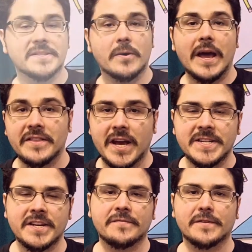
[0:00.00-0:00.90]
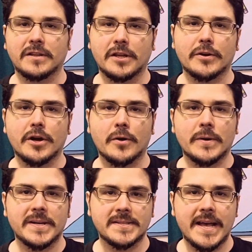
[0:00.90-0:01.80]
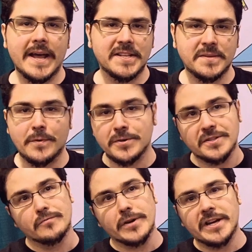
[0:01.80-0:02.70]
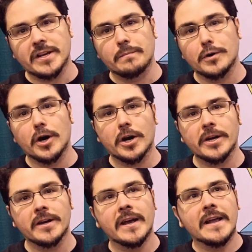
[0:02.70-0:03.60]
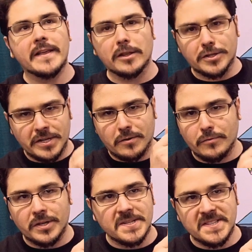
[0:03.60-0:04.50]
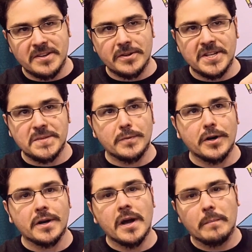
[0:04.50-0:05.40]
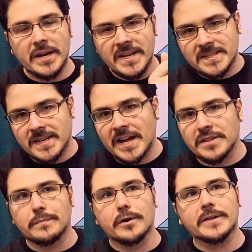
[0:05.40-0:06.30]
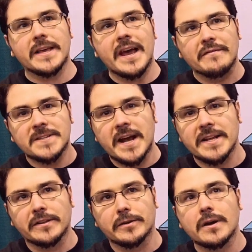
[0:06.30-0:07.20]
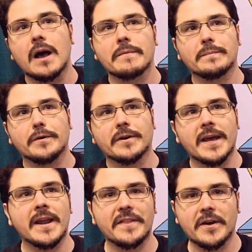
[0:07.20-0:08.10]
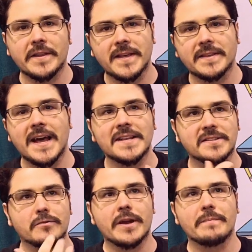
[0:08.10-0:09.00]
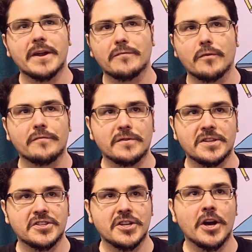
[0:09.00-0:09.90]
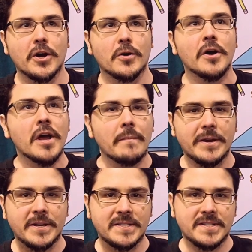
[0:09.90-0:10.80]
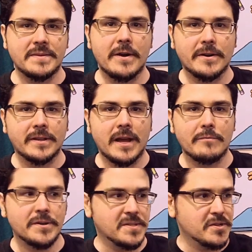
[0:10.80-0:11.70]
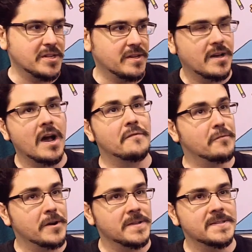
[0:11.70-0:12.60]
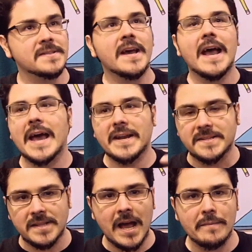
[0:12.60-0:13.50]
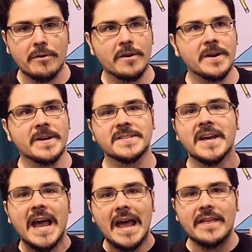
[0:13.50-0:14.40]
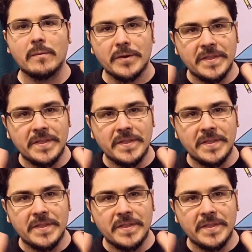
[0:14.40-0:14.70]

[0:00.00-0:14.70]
So, and the idea for the logo is that it's a person reading a book that looks like a really serious book, but inside the book they have a tiny little comic book. And I thought that that's a great metaphor for this show because it's the American Library Association Conference and it's libraries. And then